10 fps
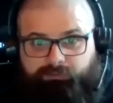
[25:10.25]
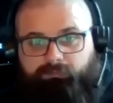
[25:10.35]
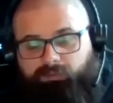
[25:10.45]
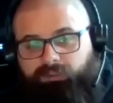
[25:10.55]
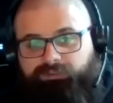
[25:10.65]

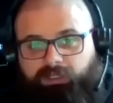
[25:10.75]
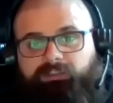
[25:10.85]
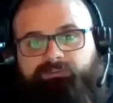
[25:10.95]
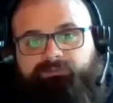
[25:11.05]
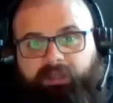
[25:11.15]
We're going to charge you
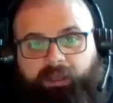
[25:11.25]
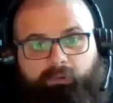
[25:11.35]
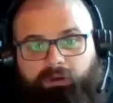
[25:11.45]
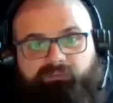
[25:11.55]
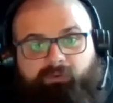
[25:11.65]
for that. We
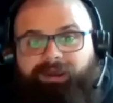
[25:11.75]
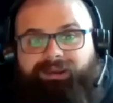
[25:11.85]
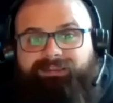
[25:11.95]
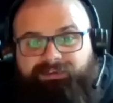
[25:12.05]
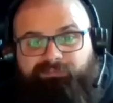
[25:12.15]
don't do
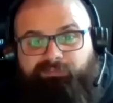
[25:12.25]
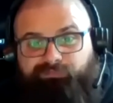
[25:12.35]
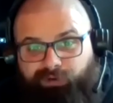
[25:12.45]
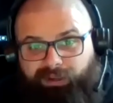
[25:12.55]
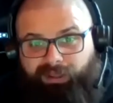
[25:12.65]
anything for
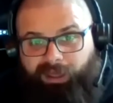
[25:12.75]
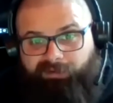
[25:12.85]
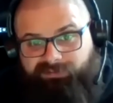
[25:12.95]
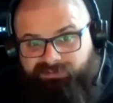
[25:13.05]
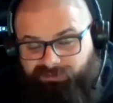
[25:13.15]
free,
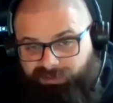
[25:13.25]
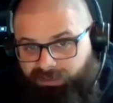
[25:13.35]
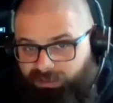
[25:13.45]
obviously,